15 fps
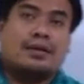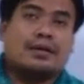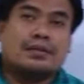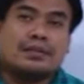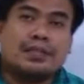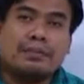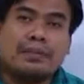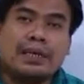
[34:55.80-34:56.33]

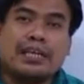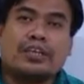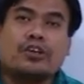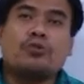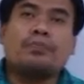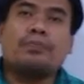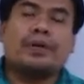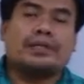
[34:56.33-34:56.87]
Some
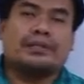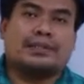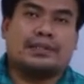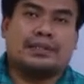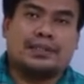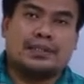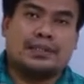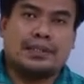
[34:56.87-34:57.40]

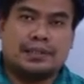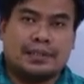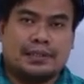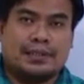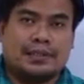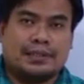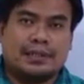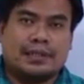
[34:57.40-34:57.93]
equipments
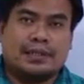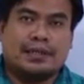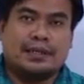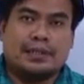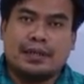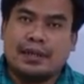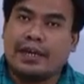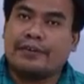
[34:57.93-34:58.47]

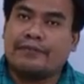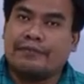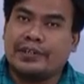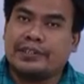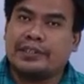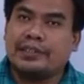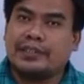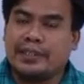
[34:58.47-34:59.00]
like
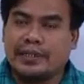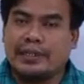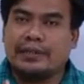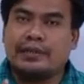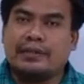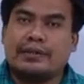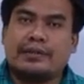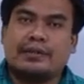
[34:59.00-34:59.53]
fishing
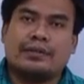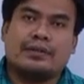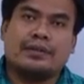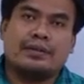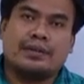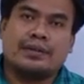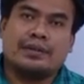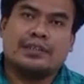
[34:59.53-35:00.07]
gear,
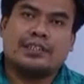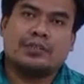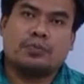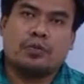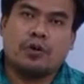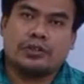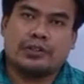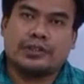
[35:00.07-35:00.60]

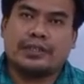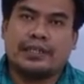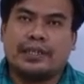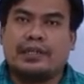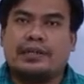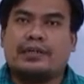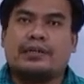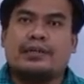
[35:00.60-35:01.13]
sports
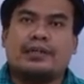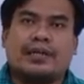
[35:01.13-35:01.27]
gear,